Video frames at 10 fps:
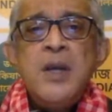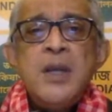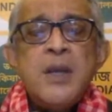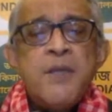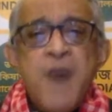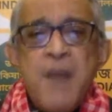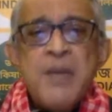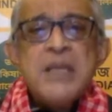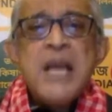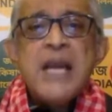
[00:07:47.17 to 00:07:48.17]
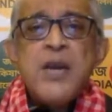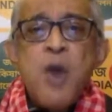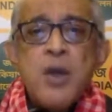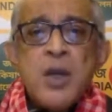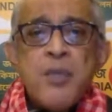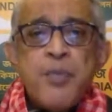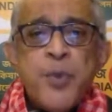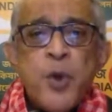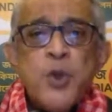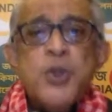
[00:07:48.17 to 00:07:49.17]
The farmers had not
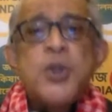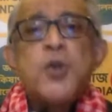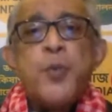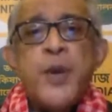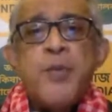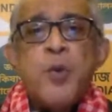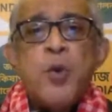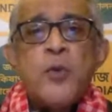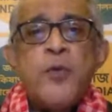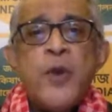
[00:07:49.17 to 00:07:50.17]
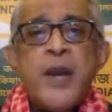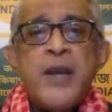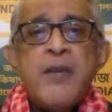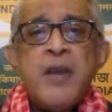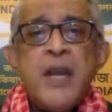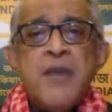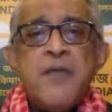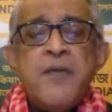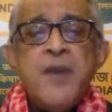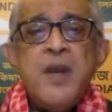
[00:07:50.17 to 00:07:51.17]
approached the Supreme Court for any relief.